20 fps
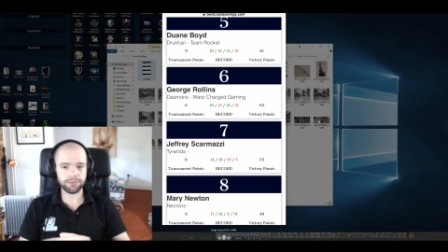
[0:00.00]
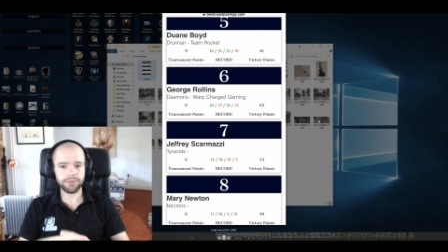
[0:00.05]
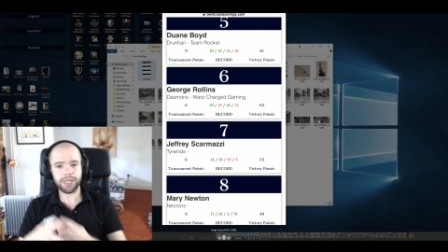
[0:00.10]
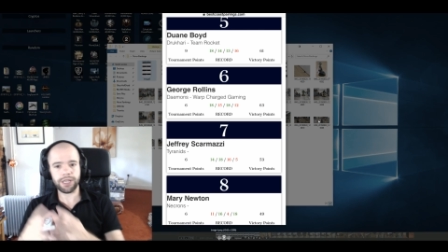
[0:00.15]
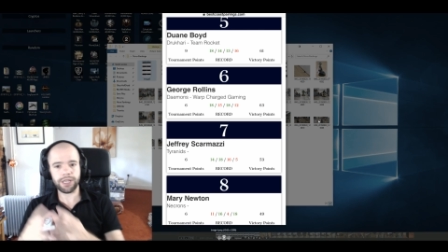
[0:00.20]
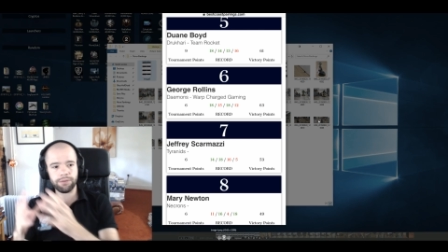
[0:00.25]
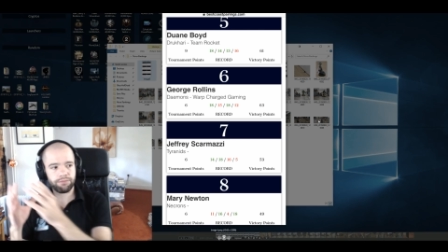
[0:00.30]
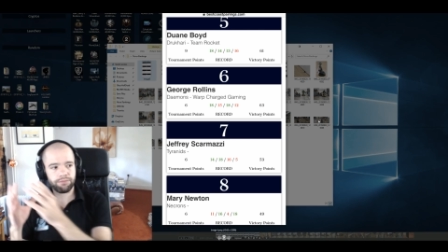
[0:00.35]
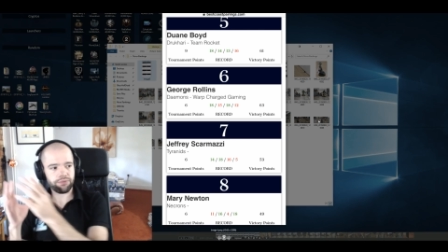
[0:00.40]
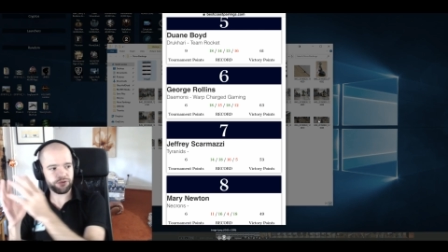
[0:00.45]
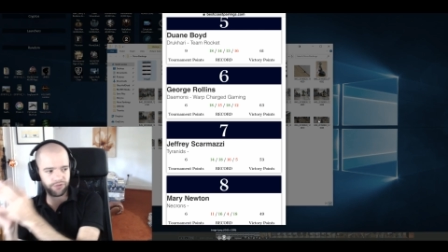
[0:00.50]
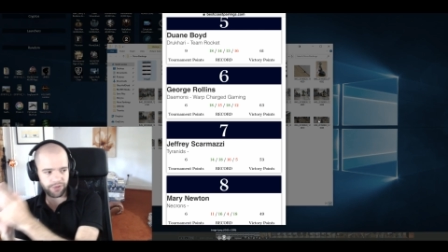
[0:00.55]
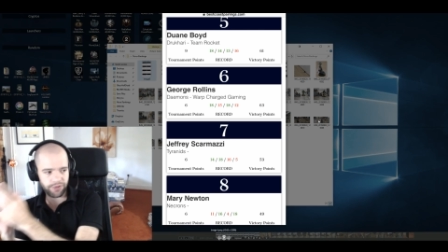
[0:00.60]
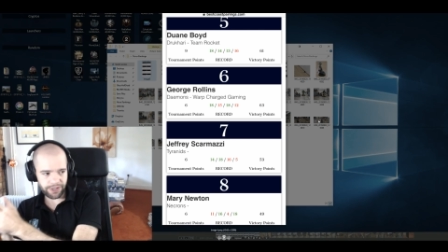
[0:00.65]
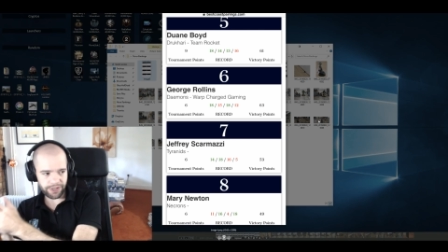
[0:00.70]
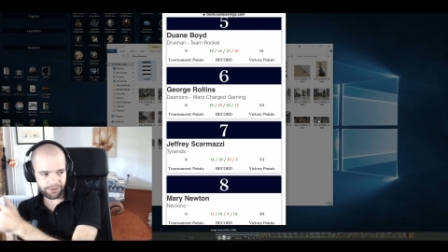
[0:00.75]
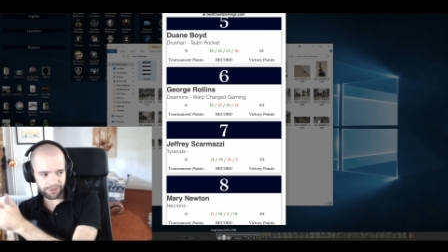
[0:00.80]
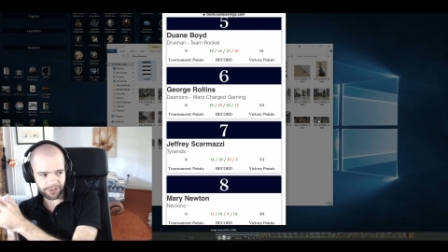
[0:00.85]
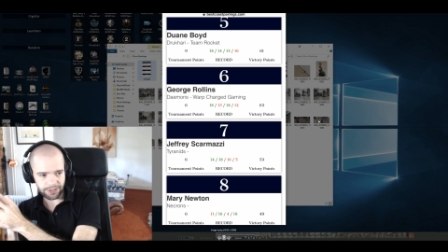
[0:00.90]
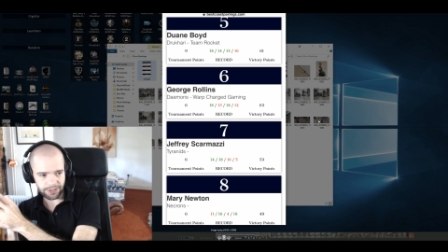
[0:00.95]
in
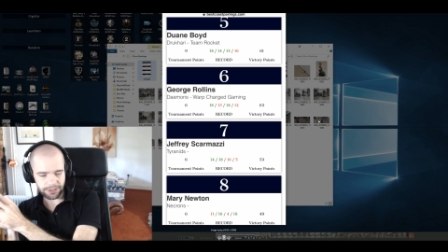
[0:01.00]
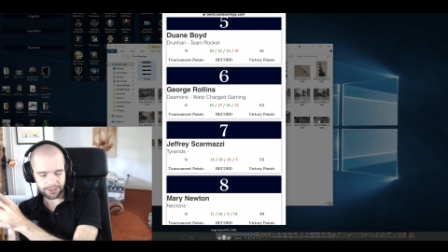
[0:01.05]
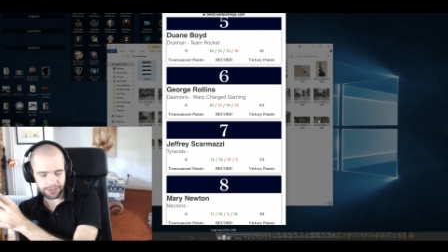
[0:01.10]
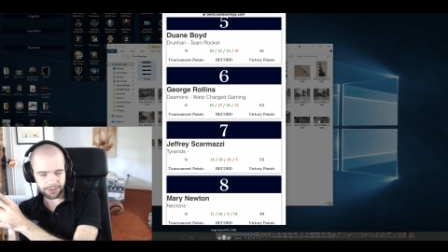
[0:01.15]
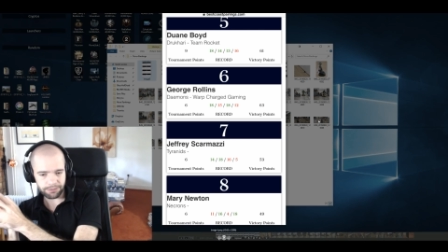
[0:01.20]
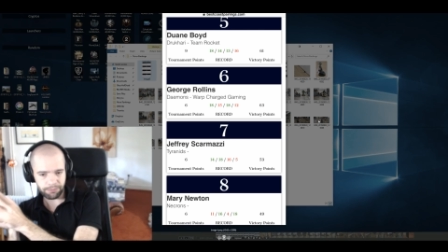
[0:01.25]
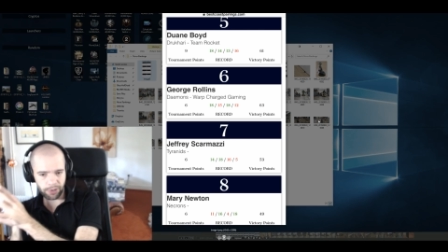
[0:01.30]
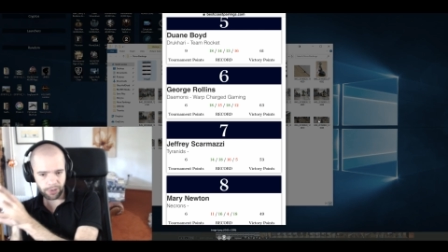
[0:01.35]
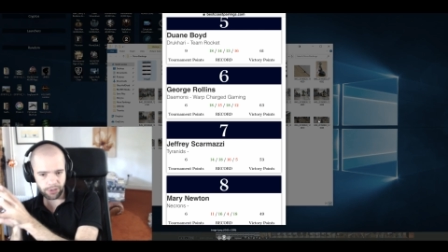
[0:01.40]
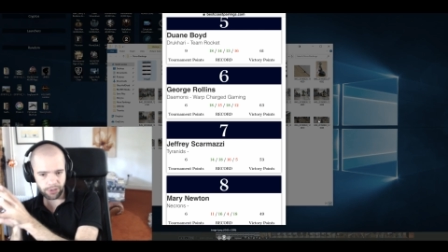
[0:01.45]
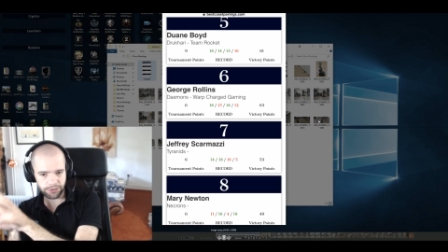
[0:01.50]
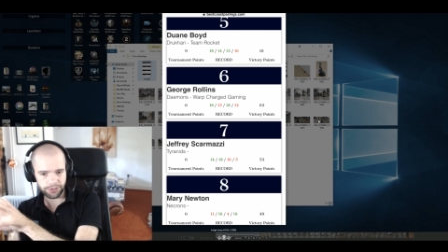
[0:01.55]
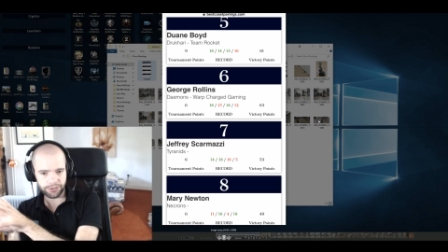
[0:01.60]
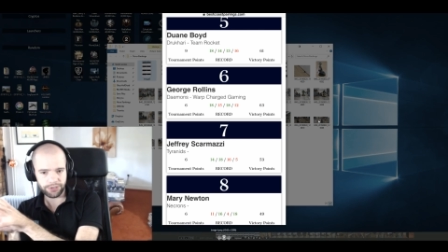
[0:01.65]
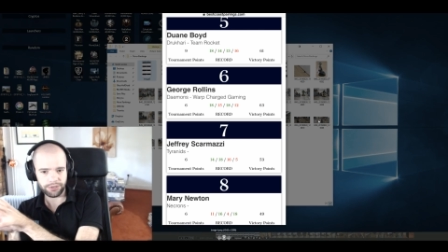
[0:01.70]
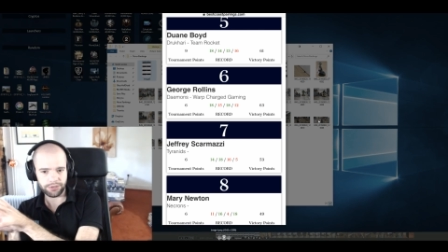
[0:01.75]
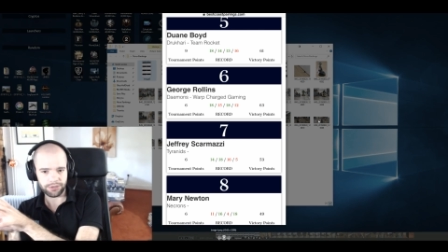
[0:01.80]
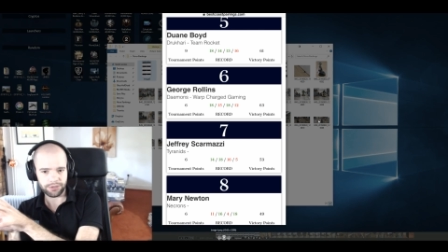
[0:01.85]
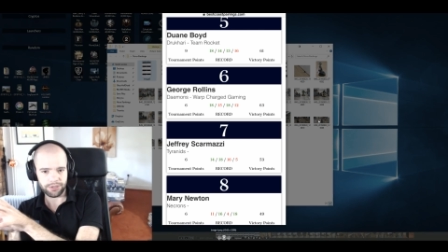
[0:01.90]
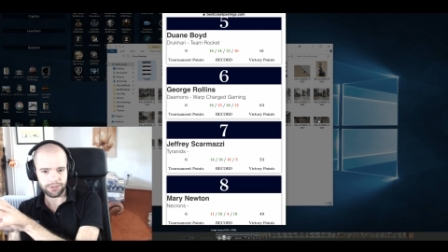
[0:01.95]
previous
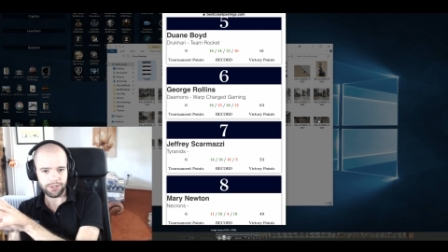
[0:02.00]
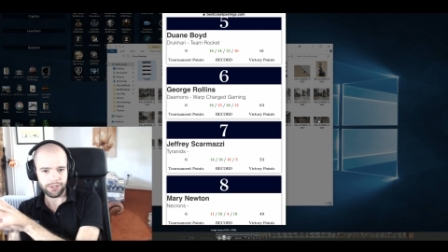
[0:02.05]
pods.